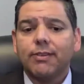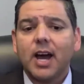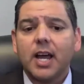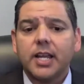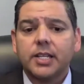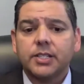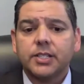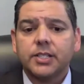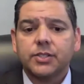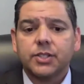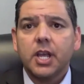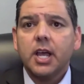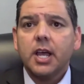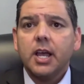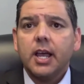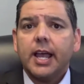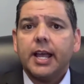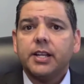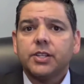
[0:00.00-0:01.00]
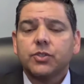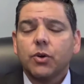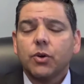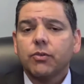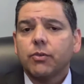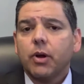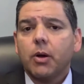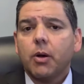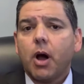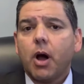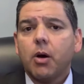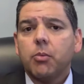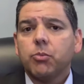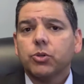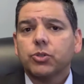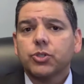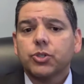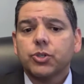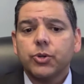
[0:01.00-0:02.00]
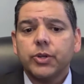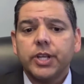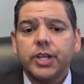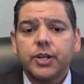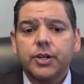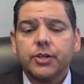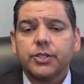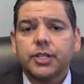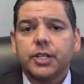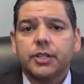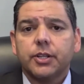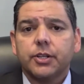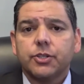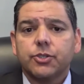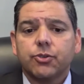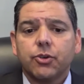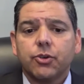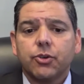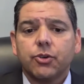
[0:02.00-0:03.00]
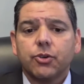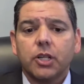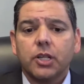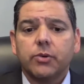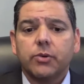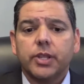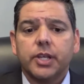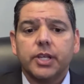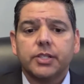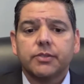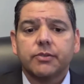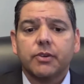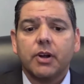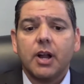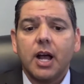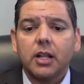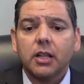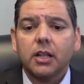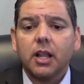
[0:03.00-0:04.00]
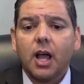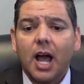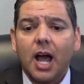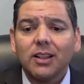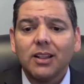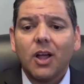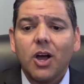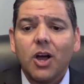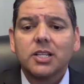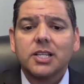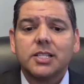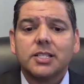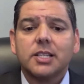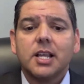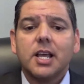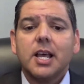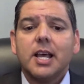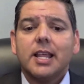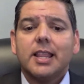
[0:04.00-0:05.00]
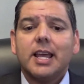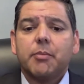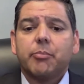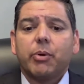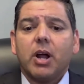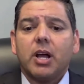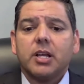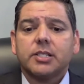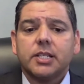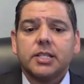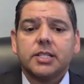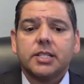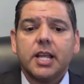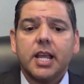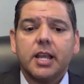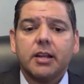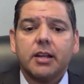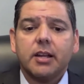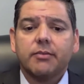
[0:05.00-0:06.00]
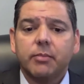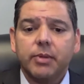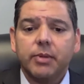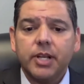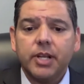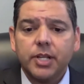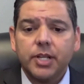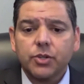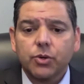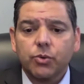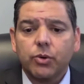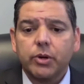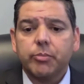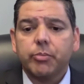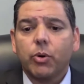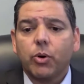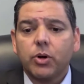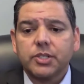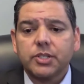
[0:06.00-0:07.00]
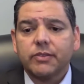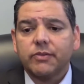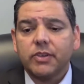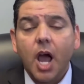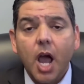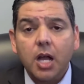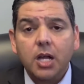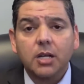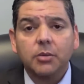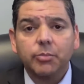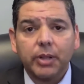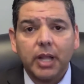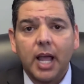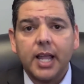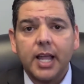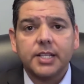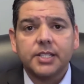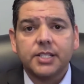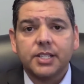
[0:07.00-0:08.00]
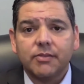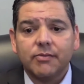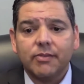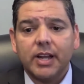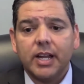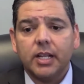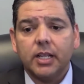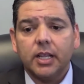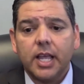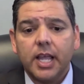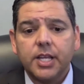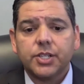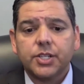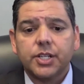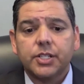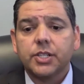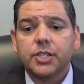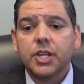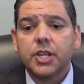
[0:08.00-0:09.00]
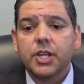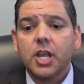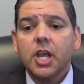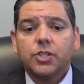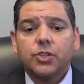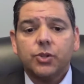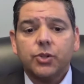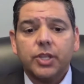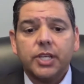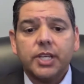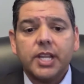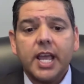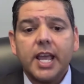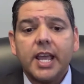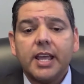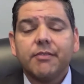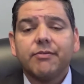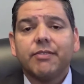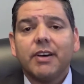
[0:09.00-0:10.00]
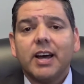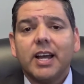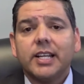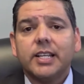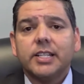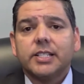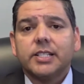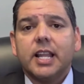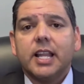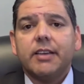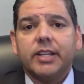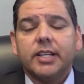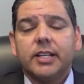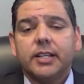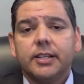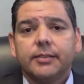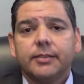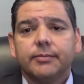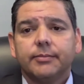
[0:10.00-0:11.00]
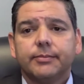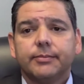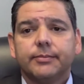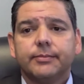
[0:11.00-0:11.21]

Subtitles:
no fines, and it's almost 2 years that they're struggling with this. For how long does that process take from initial reports of non-compliance and violations to the day a fine is levied?